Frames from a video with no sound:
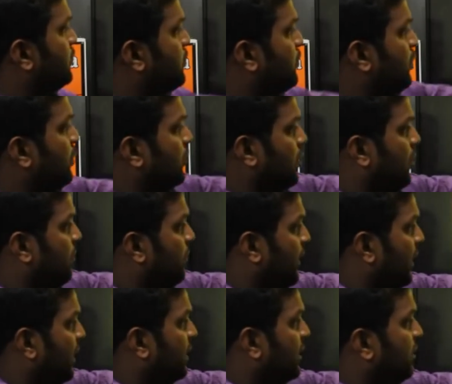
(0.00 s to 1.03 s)
So
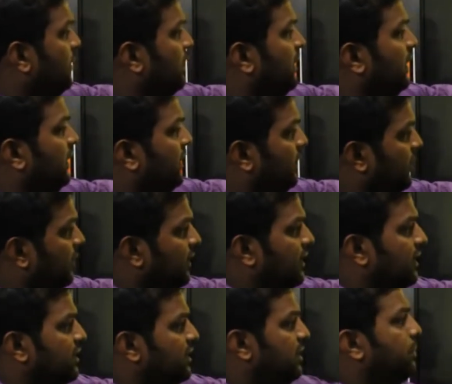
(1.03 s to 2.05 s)
comparatively,
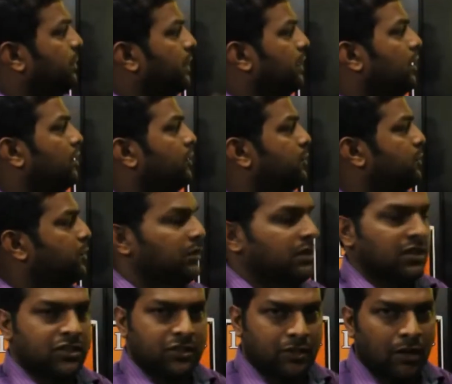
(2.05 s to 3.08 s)
it is difficult to
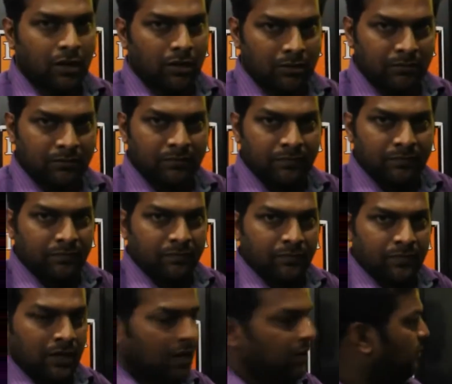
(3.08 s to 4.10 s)
install
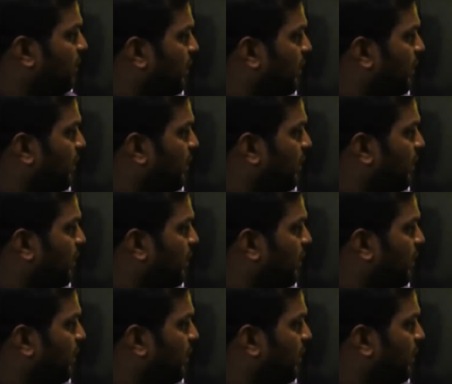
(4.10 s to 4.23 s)
and